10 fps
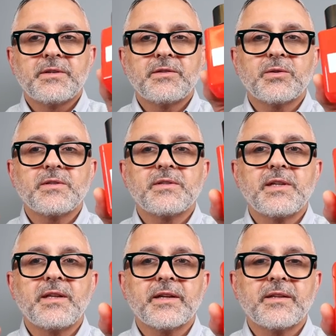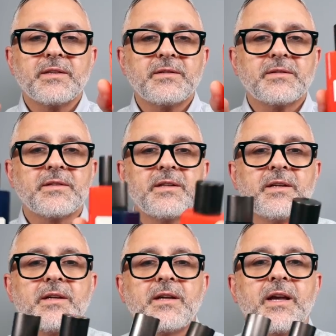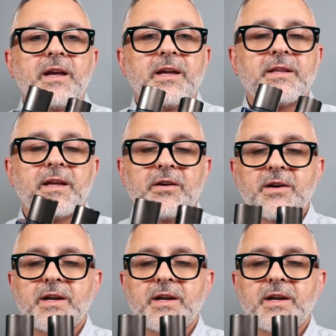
as you can see like this and they are